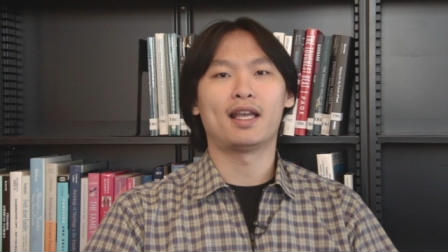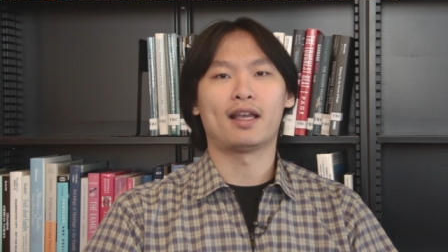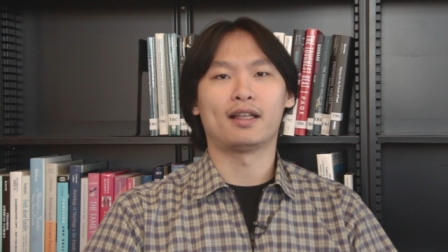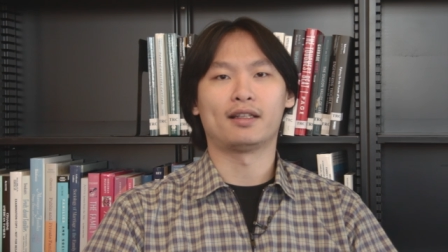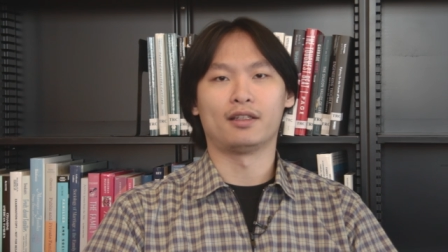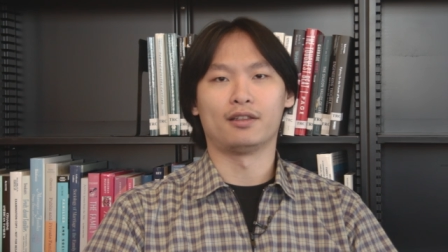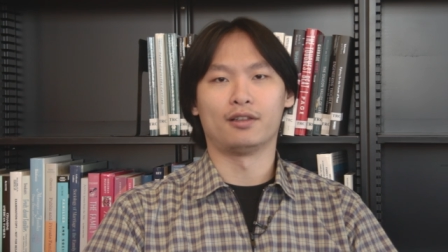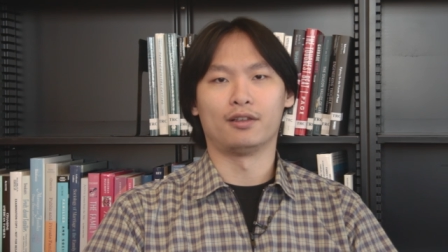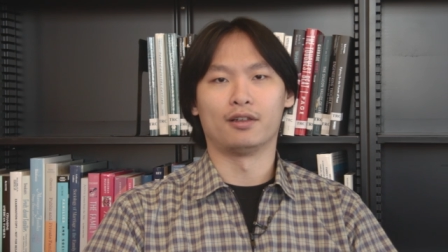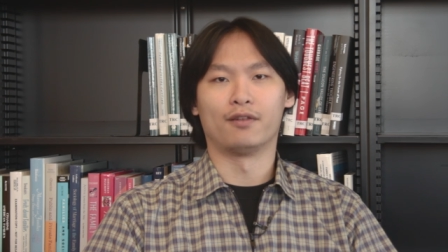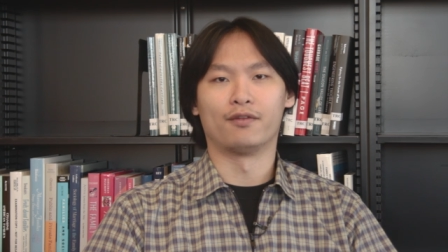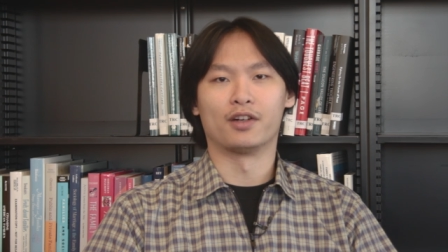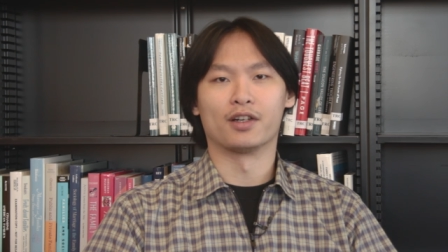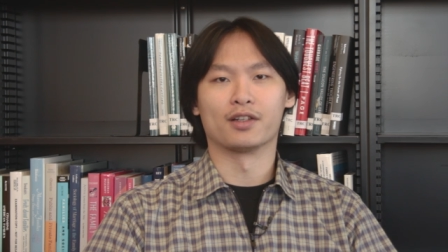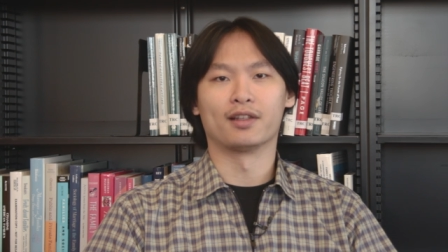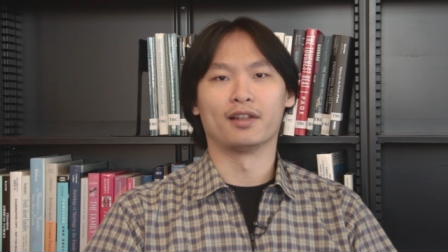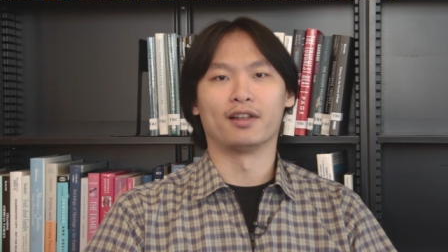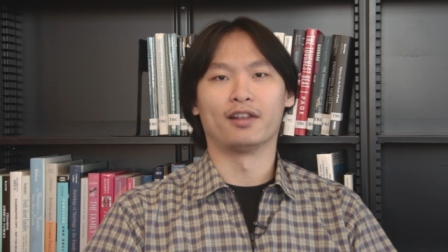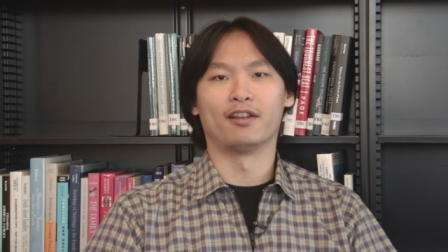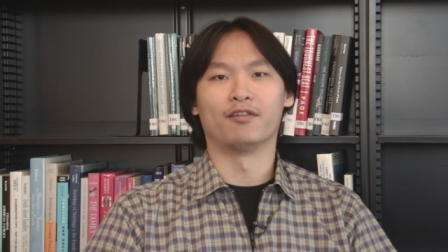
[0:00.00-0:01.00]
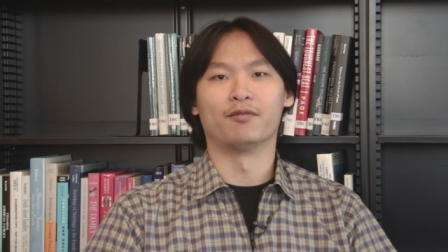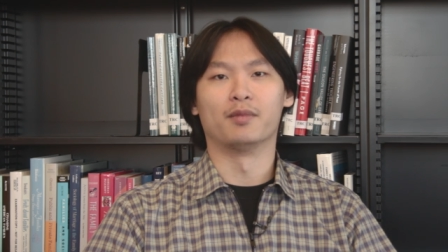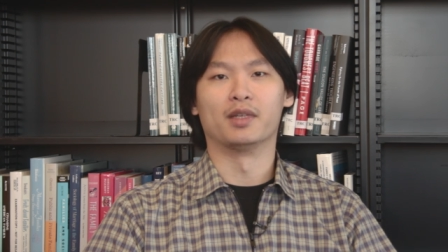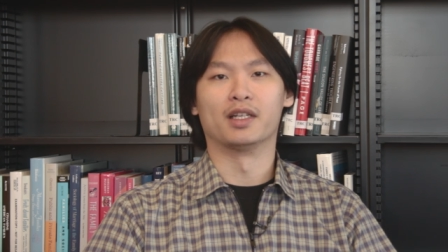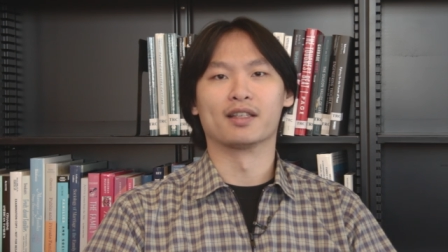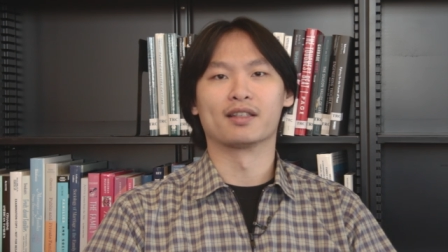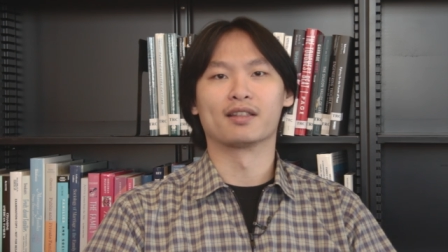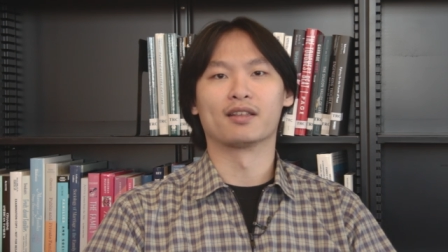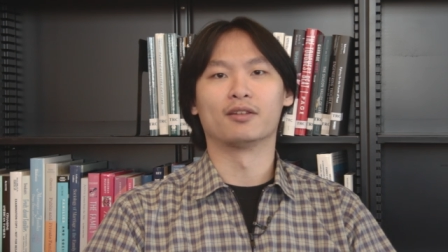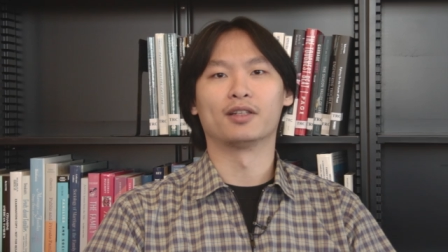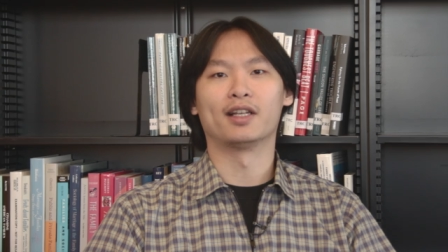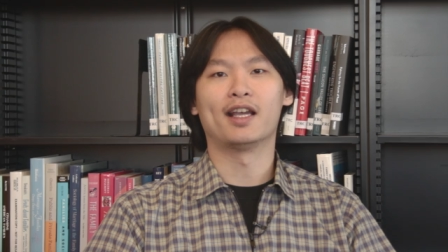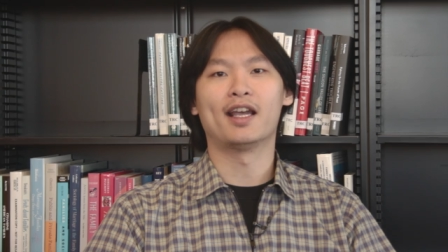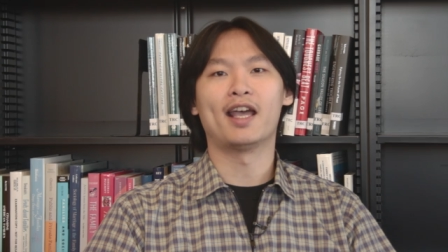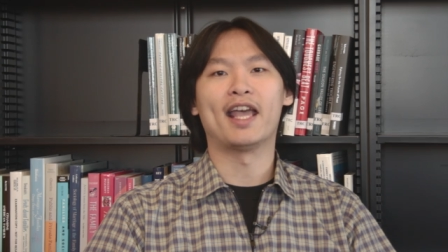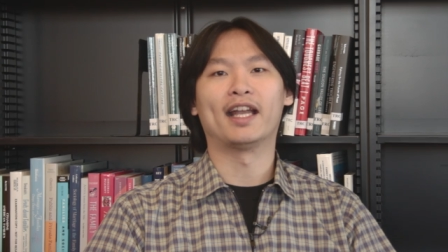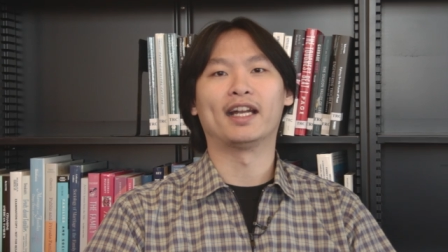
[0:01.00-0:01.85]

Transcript: at the University of Minnesota,